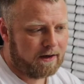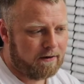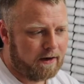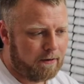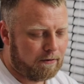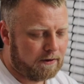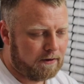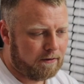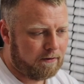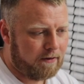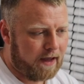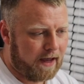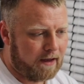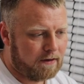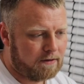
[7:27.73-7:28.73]
that are equal to
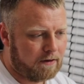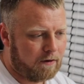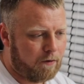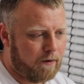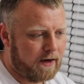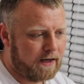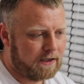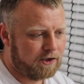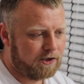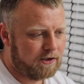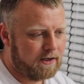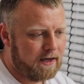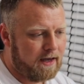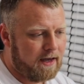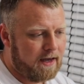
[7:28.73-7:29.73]
that. So which,
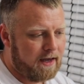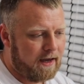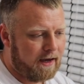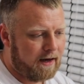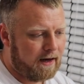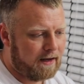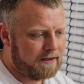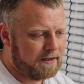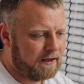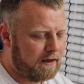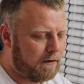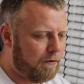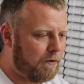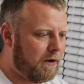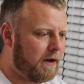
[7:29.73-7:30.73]
and I said
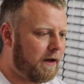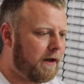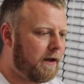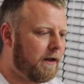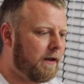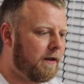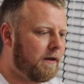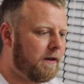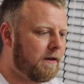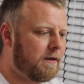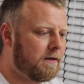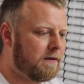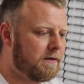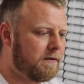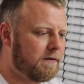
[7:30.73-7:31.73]
it
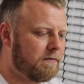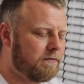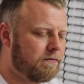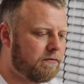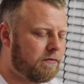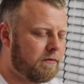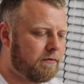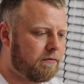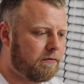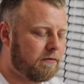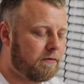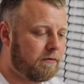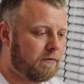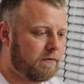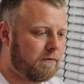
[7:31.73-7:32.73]
was
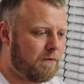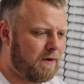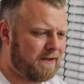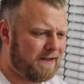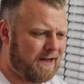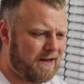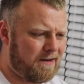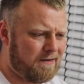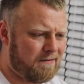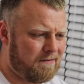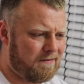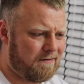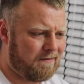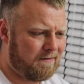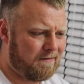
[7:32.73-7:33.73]
110.